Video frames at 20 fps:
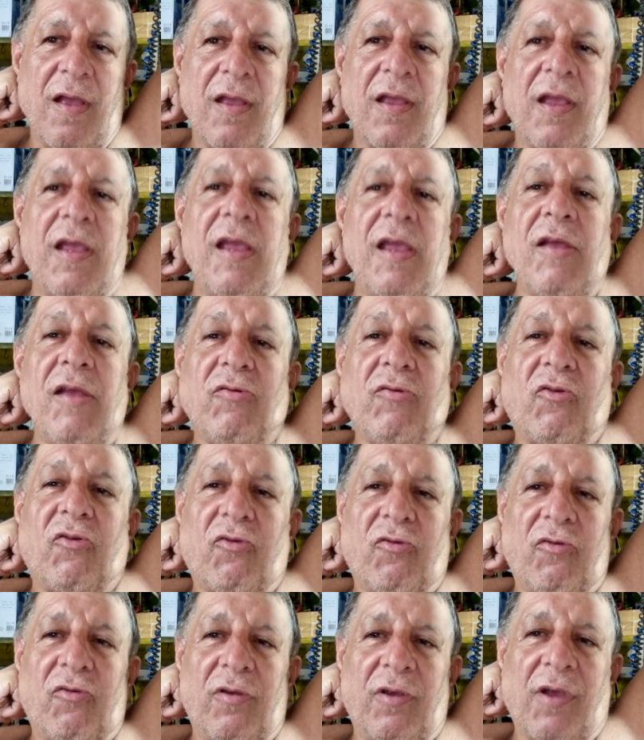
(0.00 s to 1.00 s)

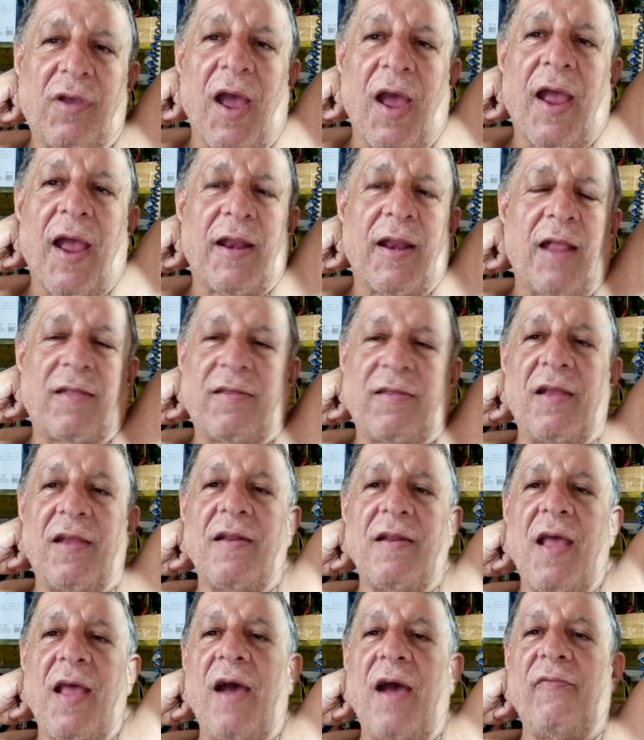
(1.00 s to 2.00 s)
Each guy that
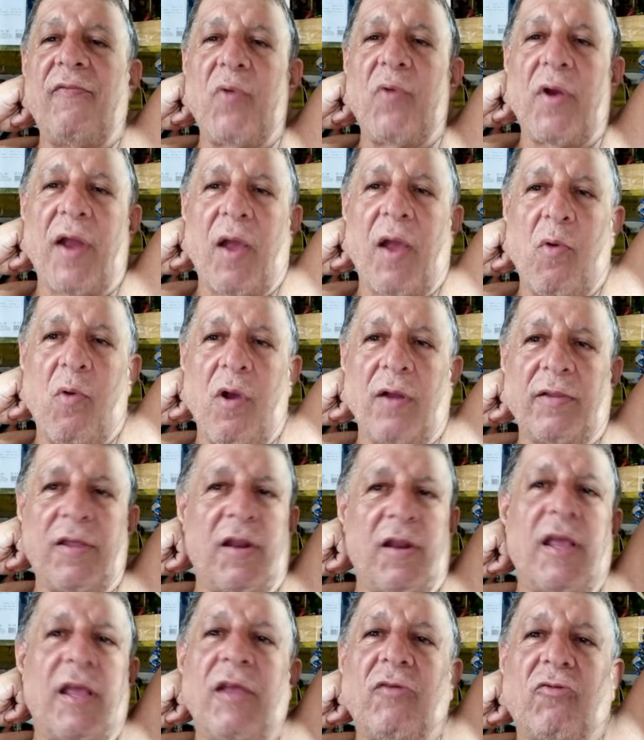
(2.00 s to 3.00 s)
didn't have what I
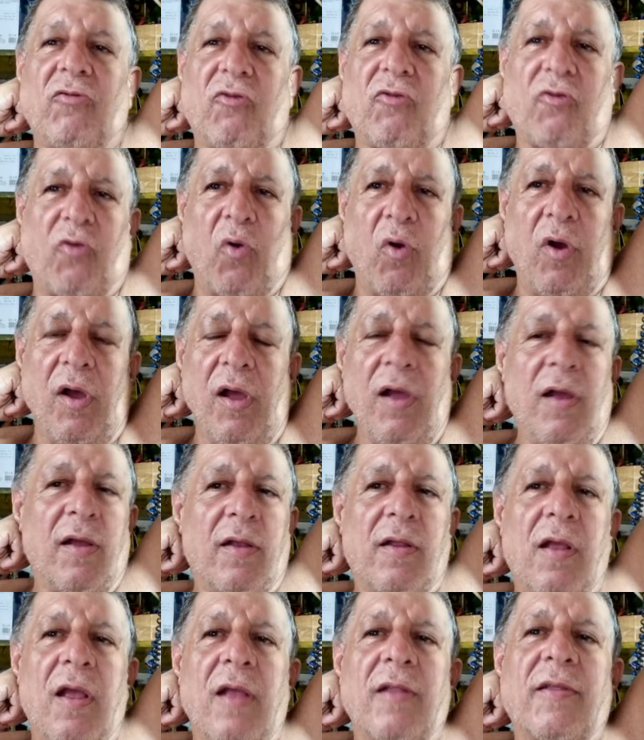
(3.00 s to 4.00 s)
wanted, each store,
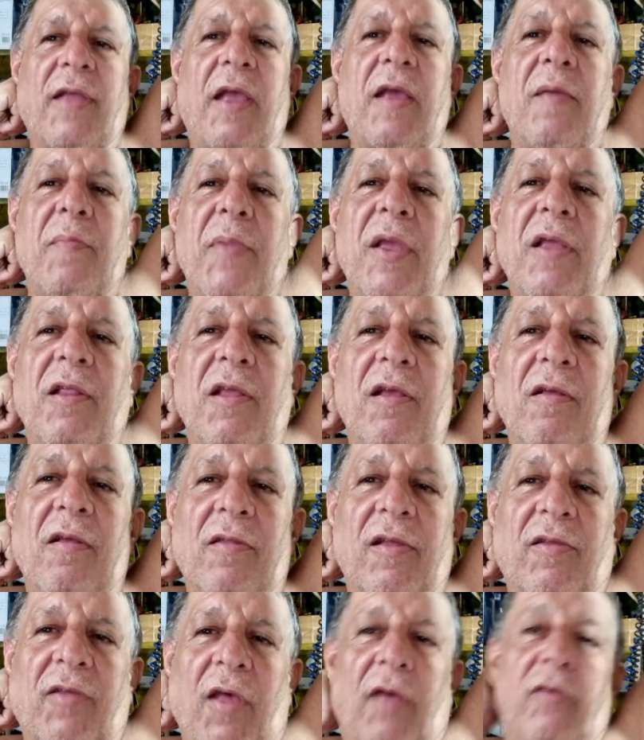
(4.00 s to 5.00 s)
they
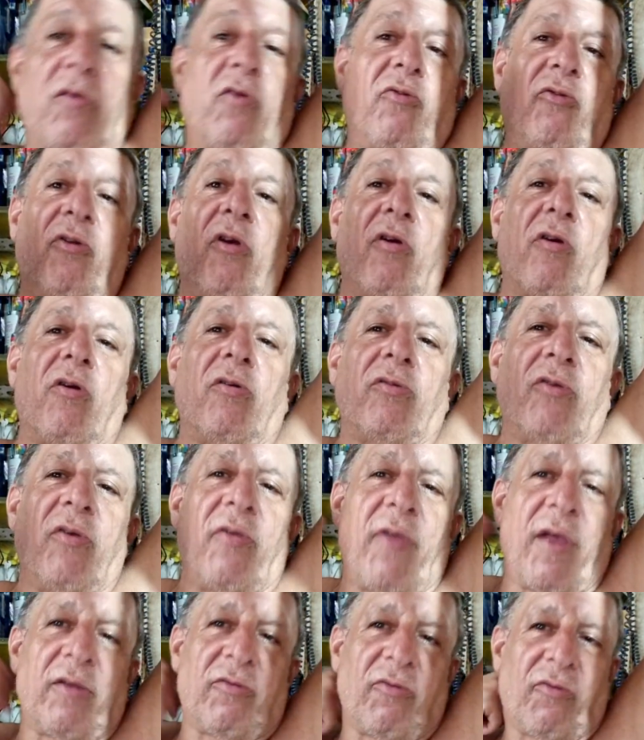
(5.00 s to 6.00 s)
immediately tell you, sir, go to
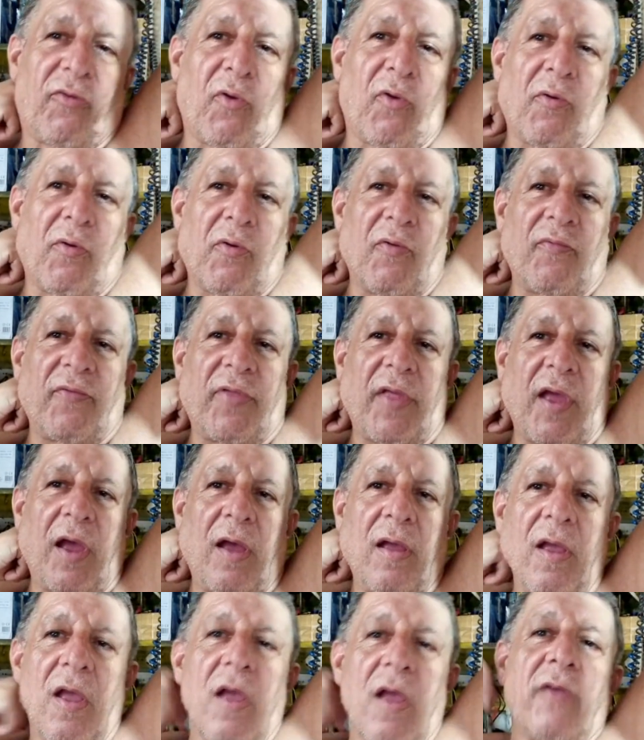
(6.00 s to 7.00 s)
that store over there.
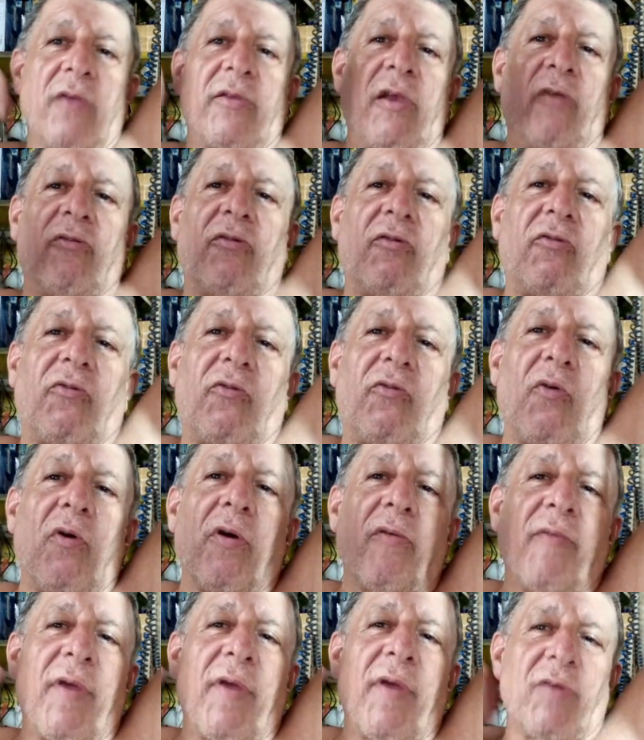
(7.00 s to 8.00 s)
There's a
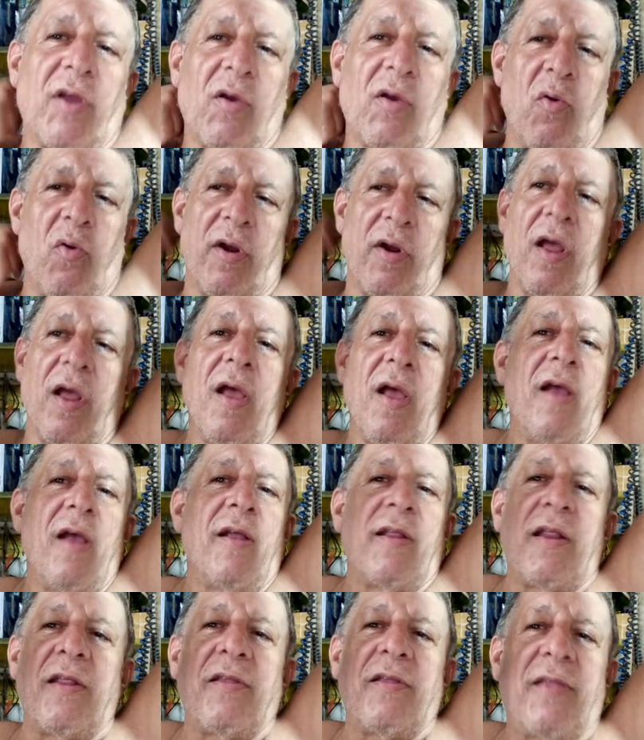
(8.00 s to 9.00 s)
store around the corner.
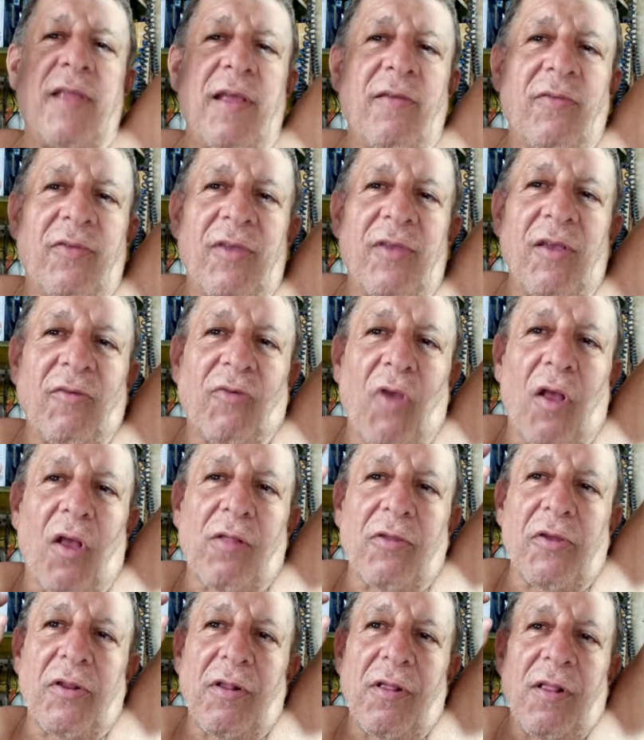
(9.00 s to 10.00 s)
These are
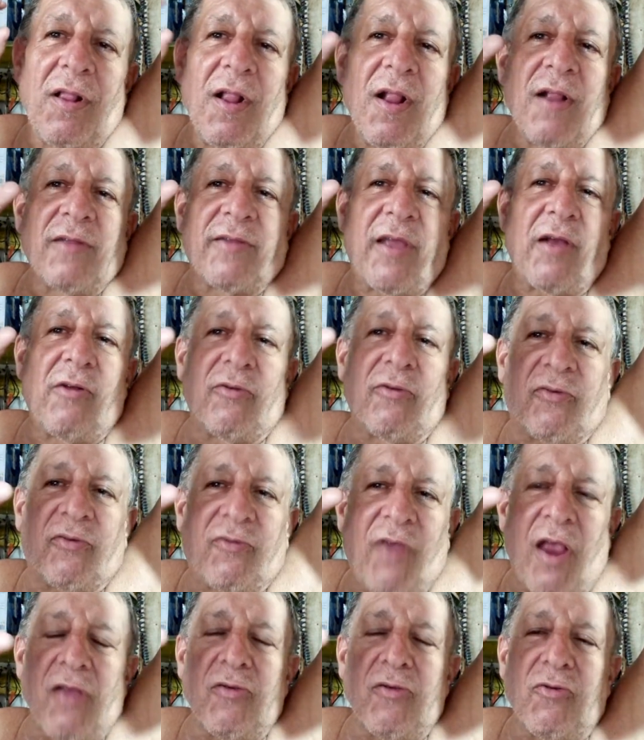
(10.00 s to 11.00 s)
little, they'll
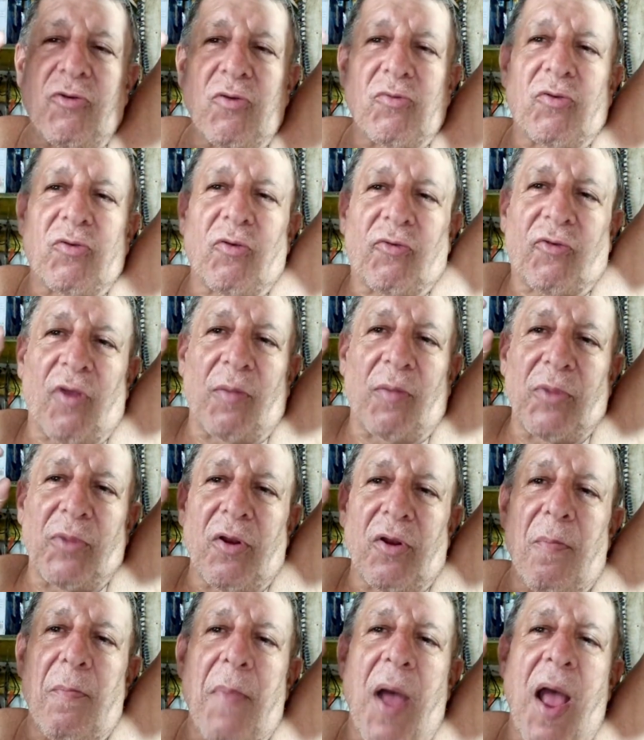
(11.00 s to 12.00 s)
send you to some
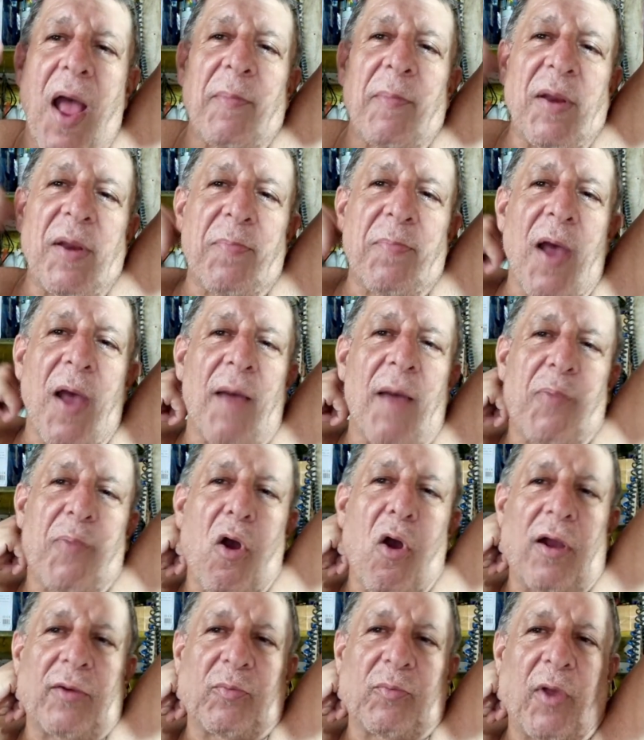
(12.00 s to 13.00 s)
little mom and pop
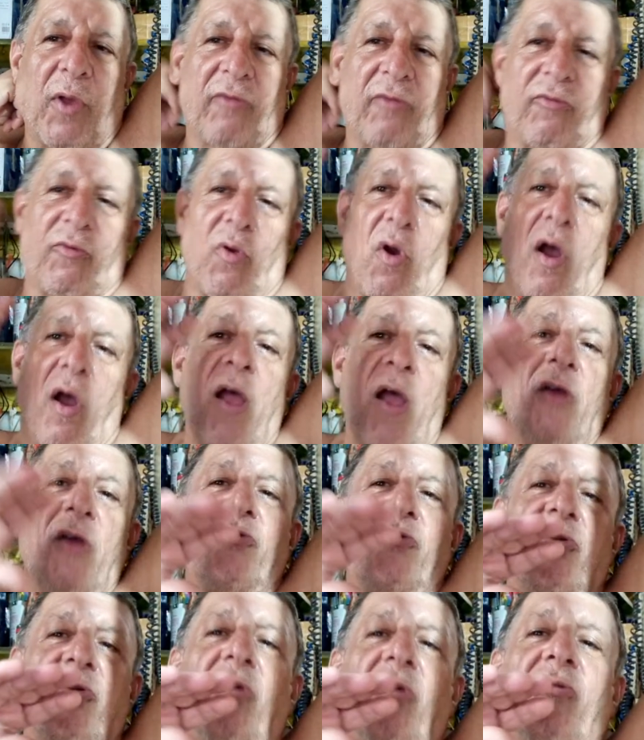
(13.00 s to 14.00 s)
hardware store
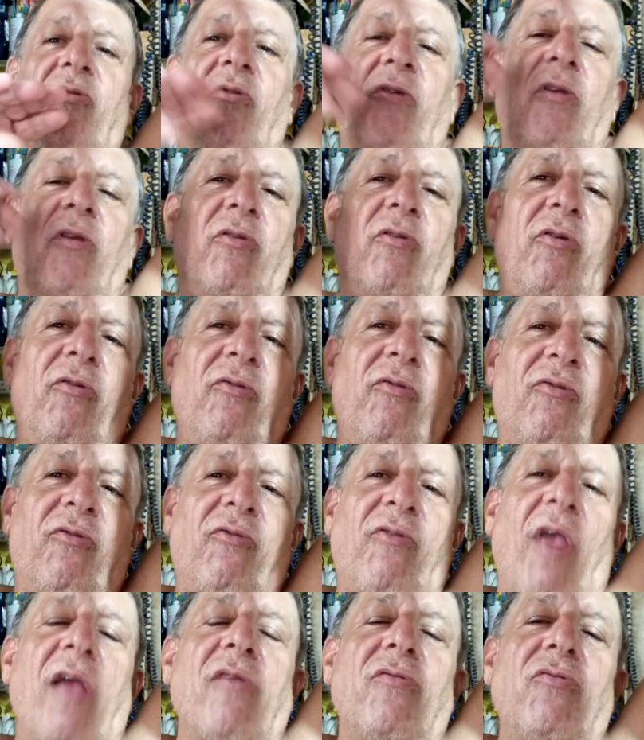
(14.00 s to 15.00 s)
just to
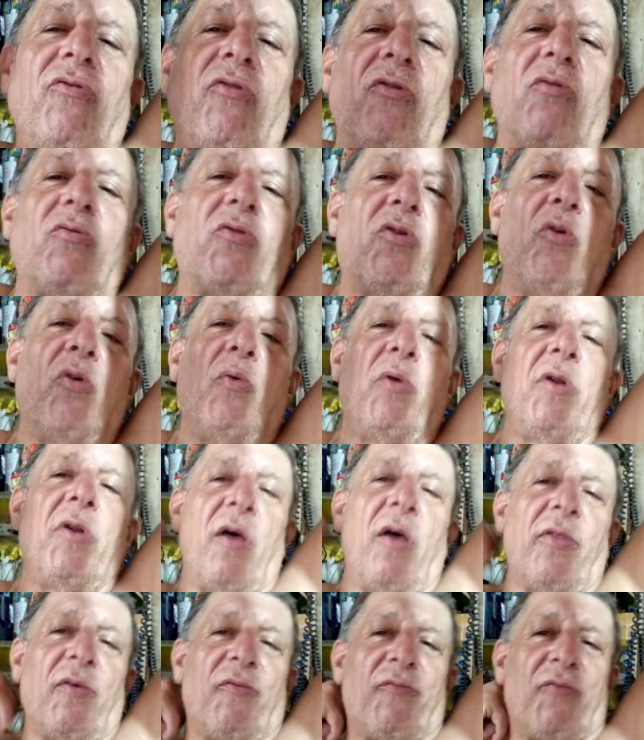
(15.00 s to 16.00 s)
send you to
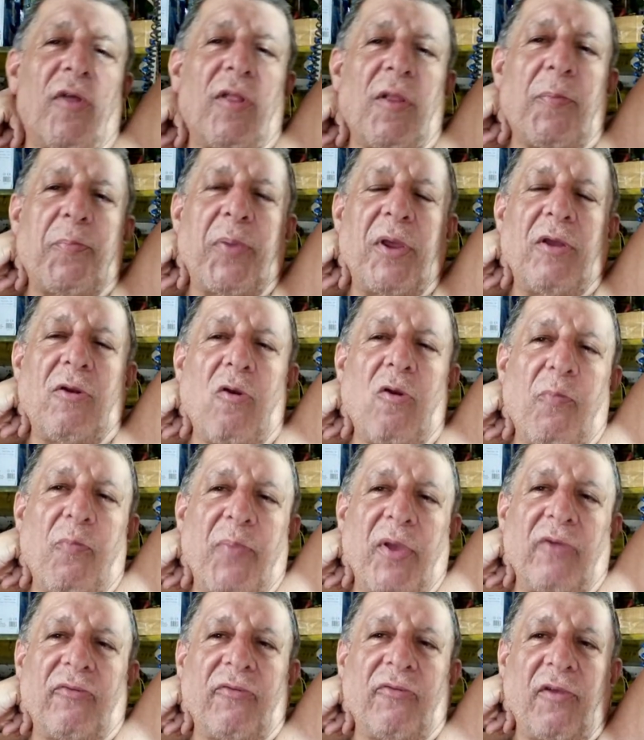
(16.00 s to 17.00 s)
another Filipino
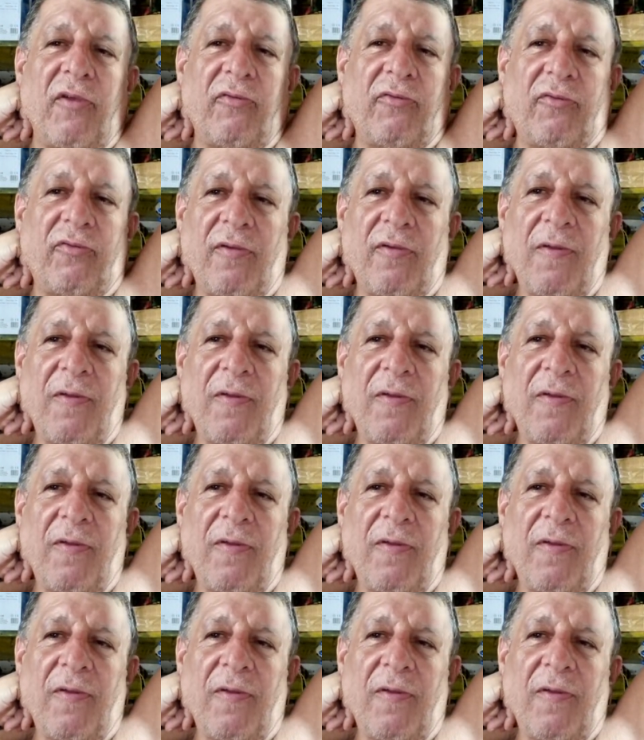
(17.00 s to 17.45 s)
business.